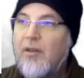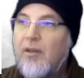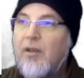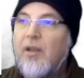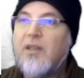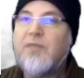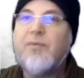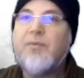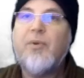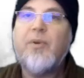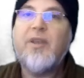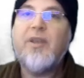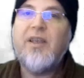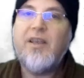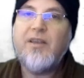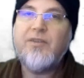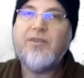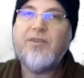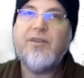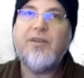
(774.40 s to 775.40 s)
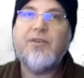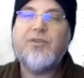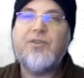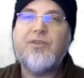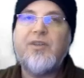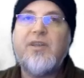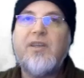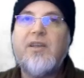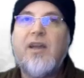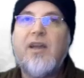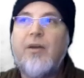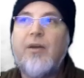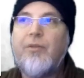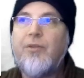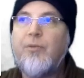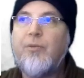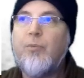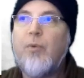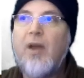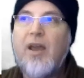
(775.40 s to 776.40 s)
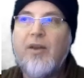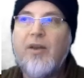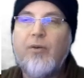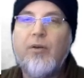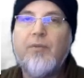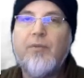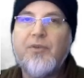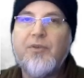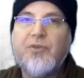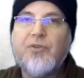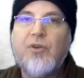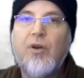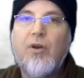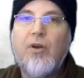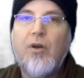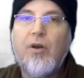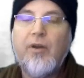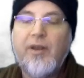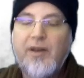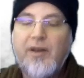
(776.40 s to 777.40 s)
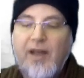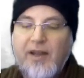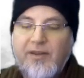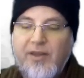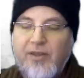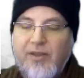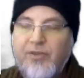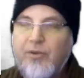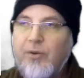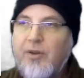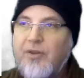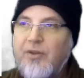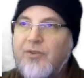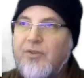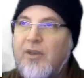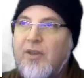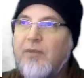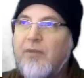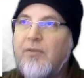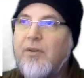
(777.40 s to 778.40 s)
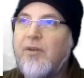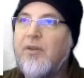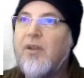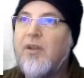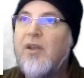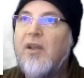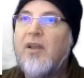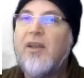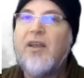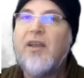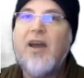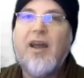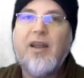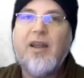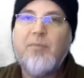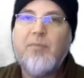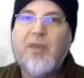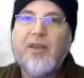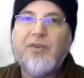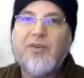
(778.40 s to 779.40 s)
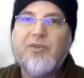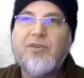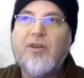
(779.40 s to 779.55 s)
It's very easy to see how the writer of the song in nineteen thirty-seven got it mixed